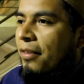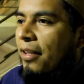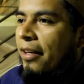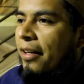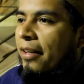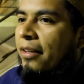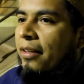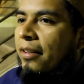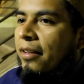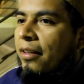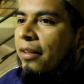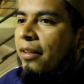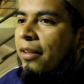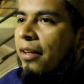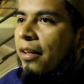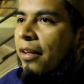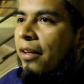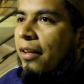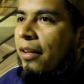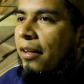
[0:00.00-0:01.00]
like, in
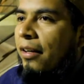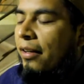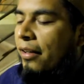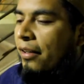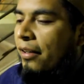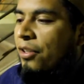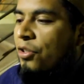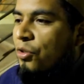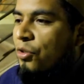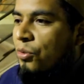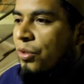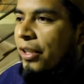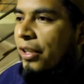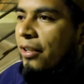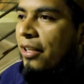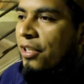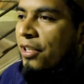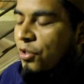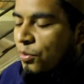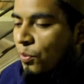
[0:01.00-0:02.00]
a
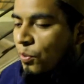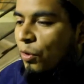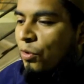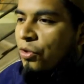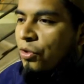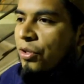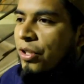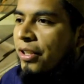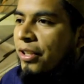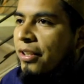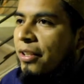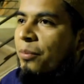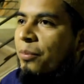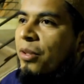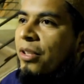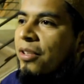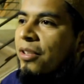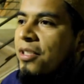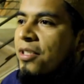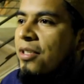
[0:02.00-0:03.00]
street, like small street in a
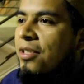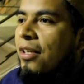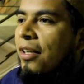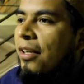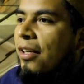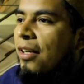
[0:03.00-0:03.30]
village,